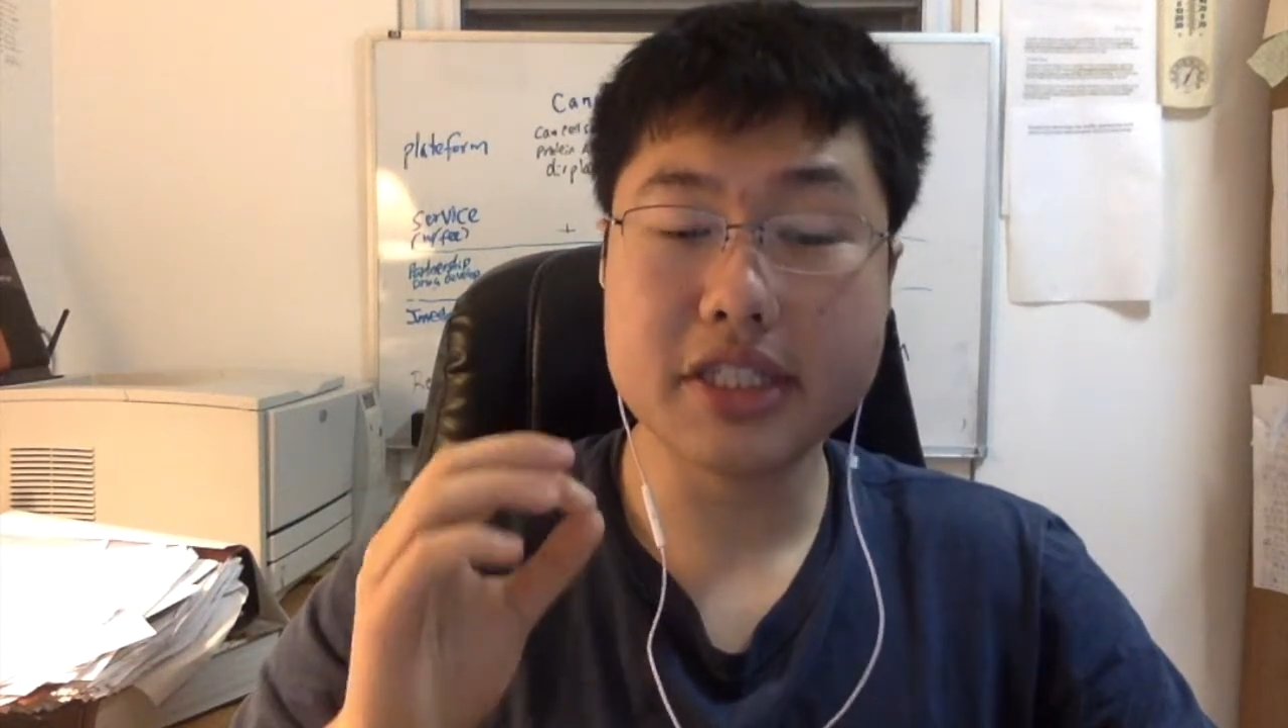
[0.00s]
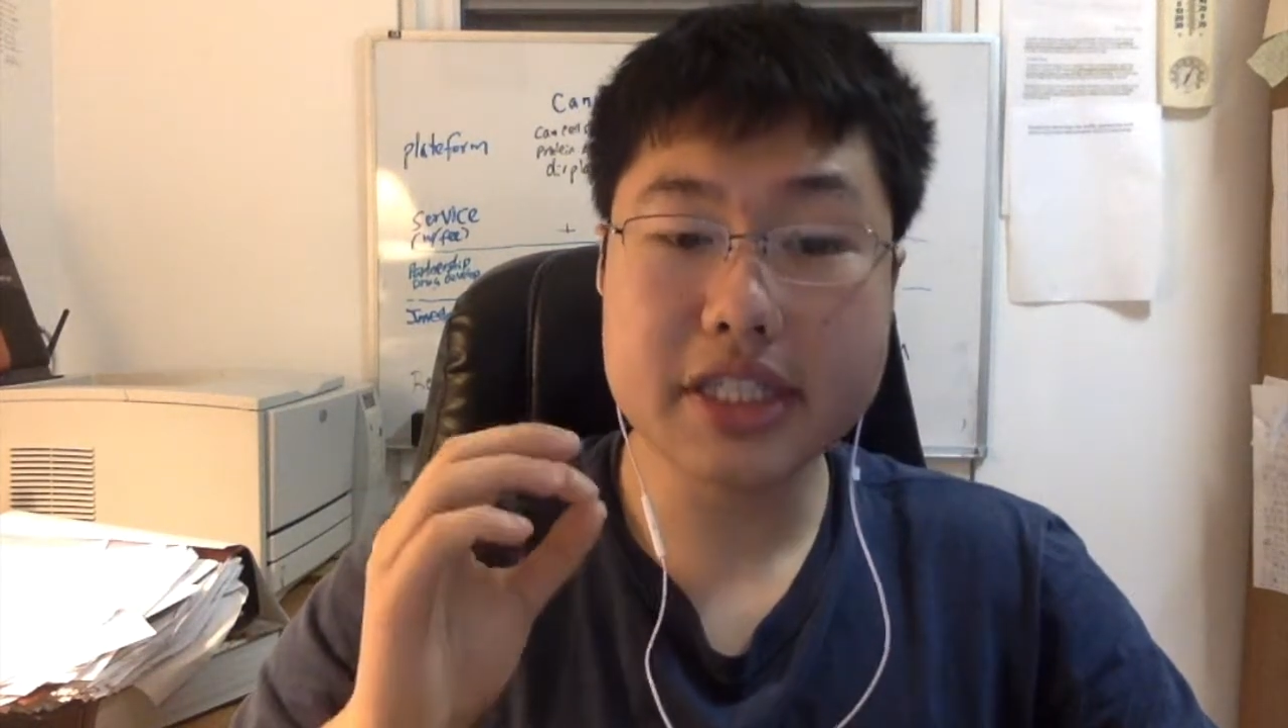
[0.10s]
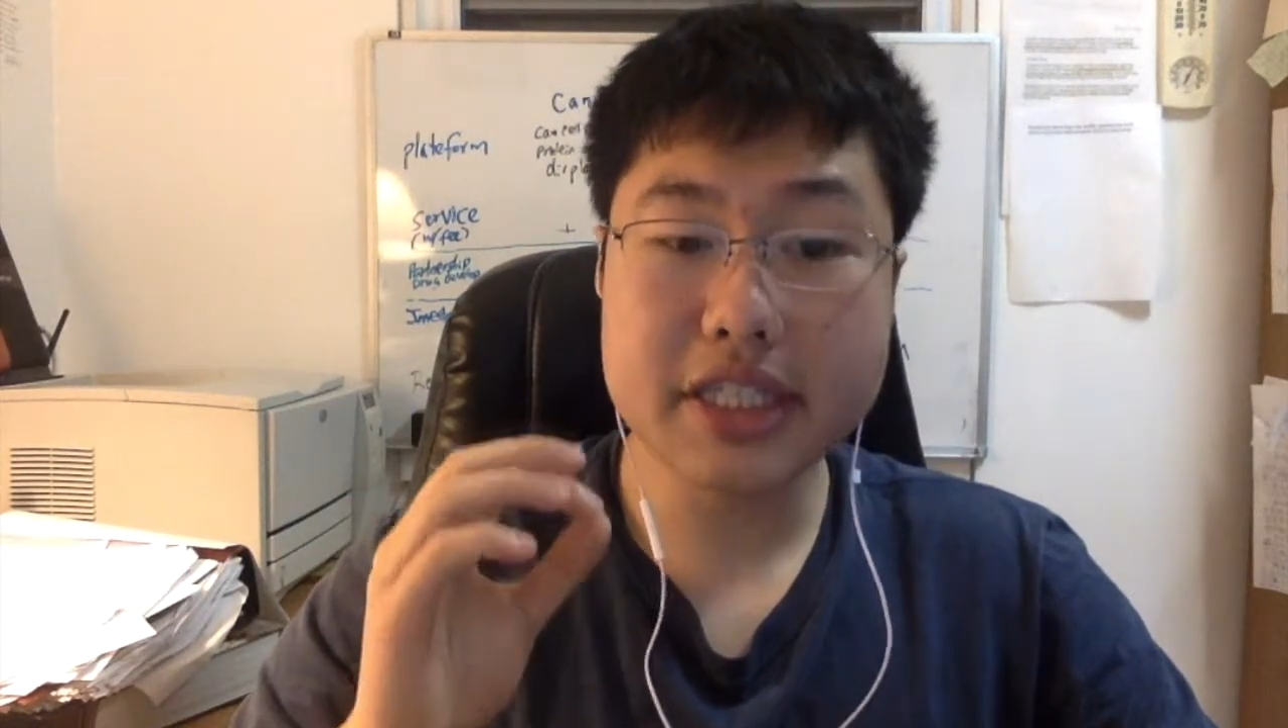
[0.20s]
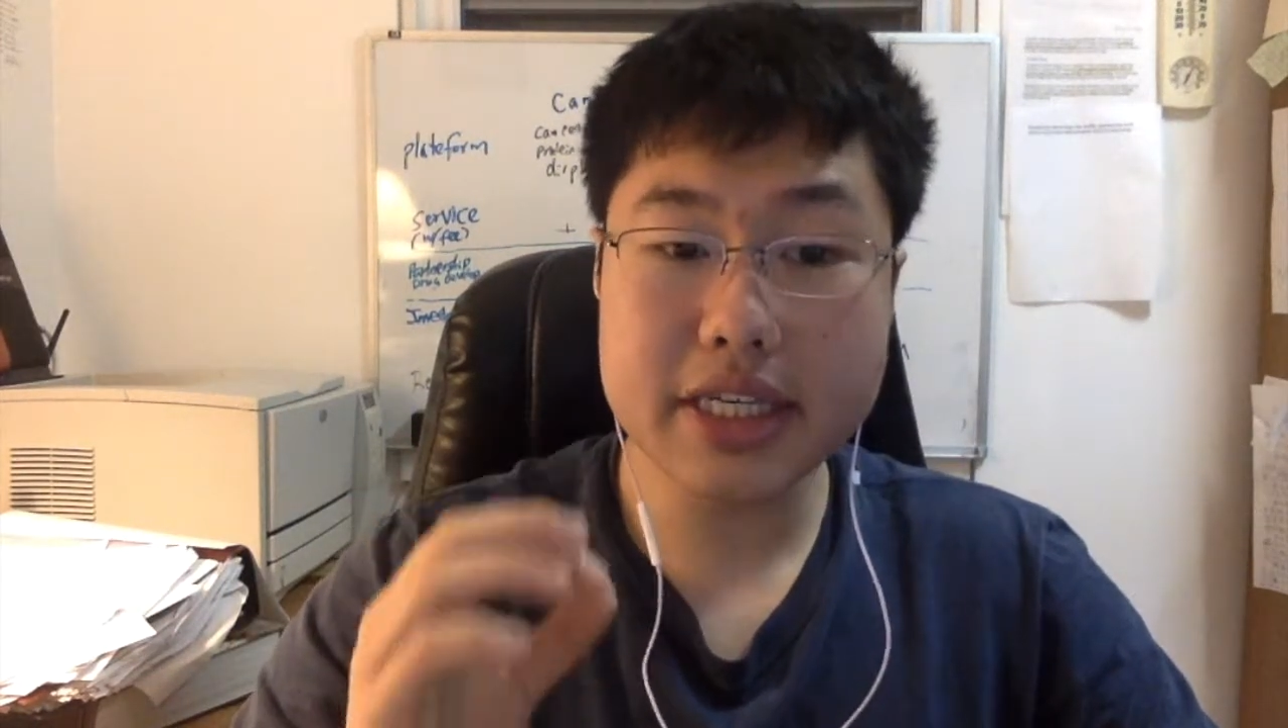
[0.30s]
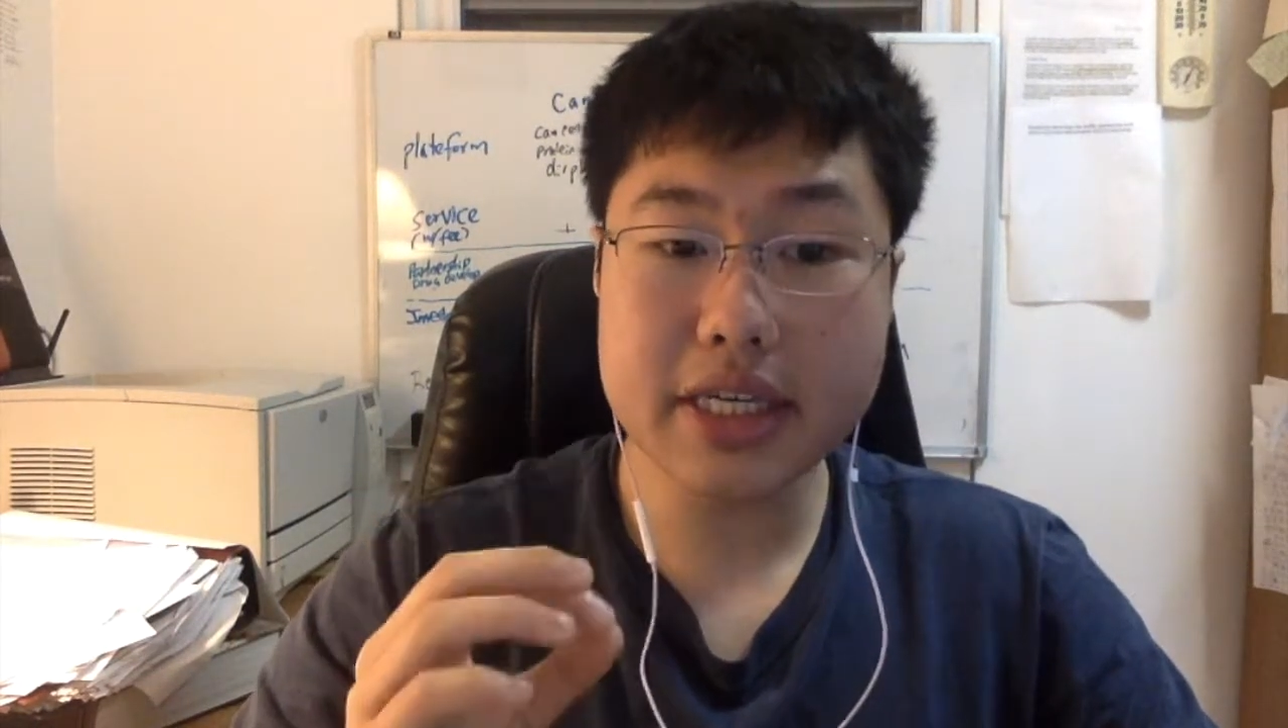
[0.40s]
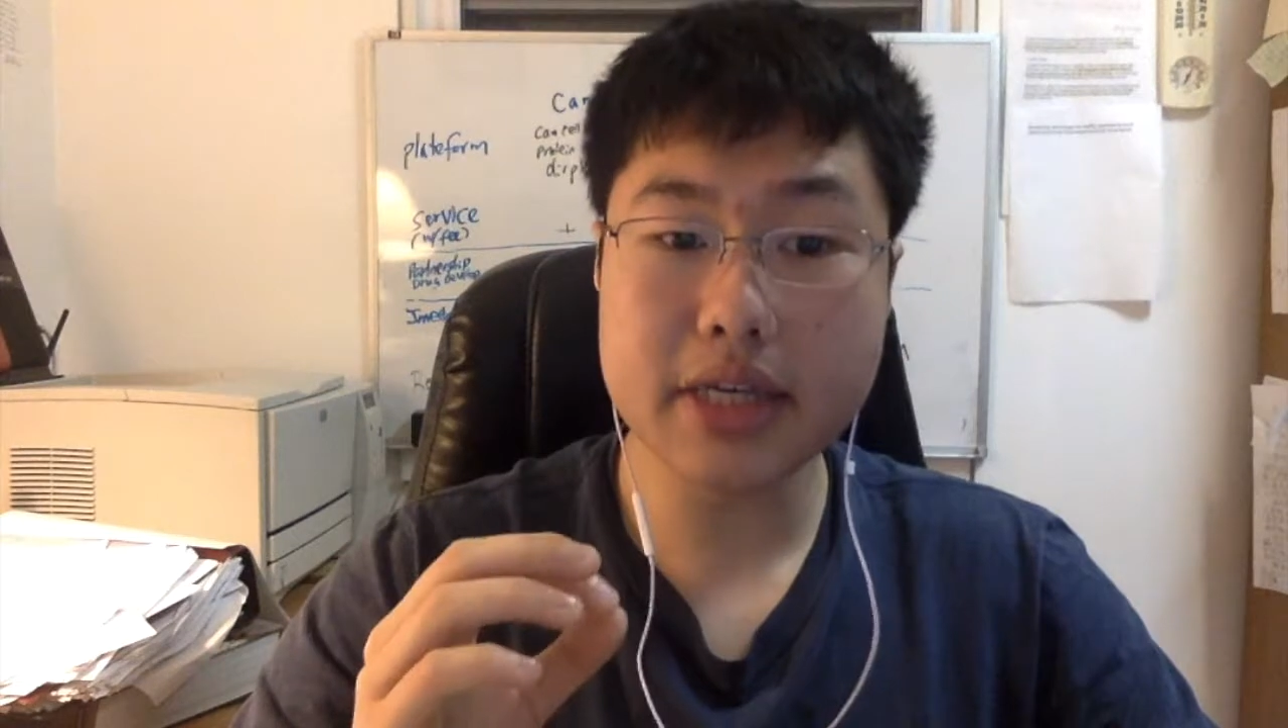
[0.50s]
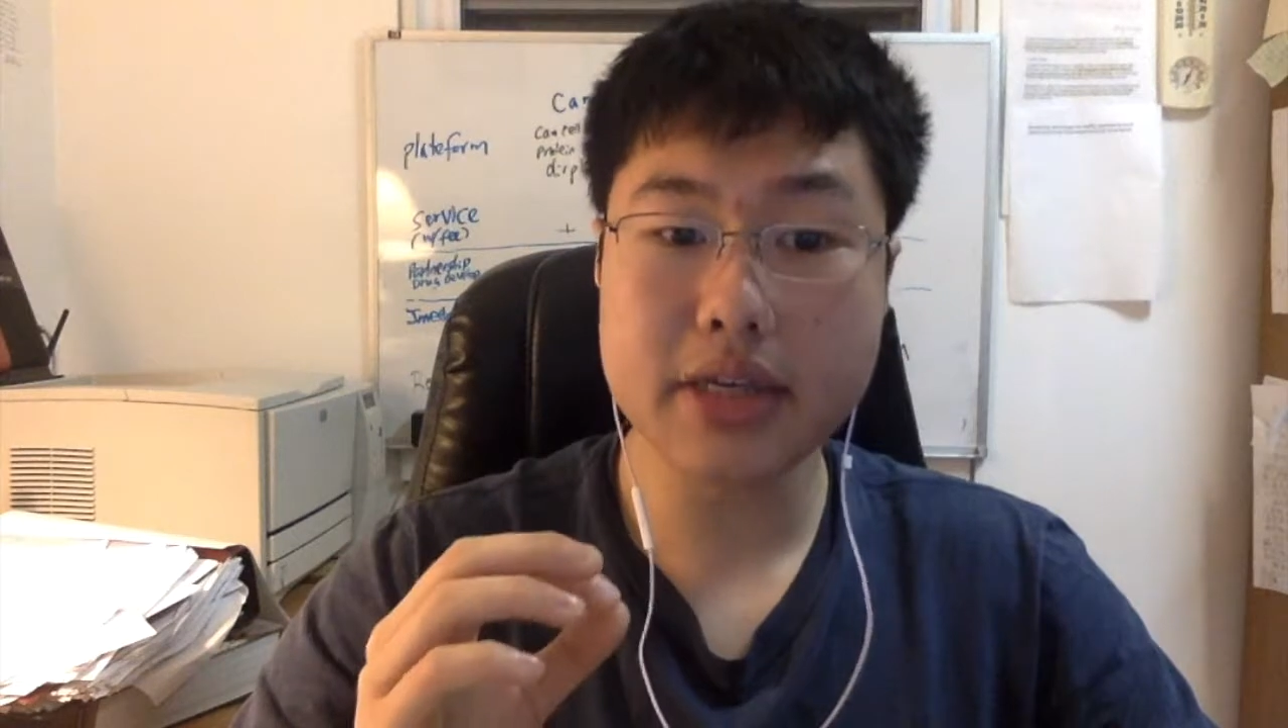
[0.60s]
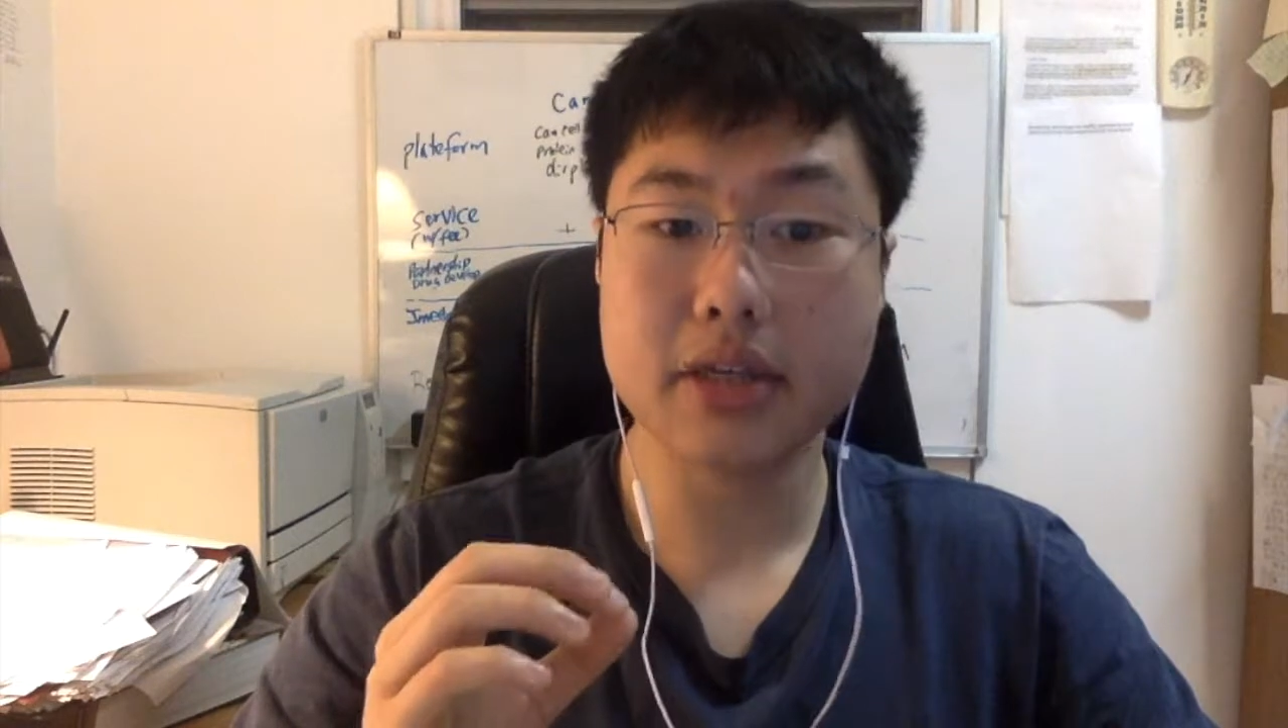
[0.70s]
key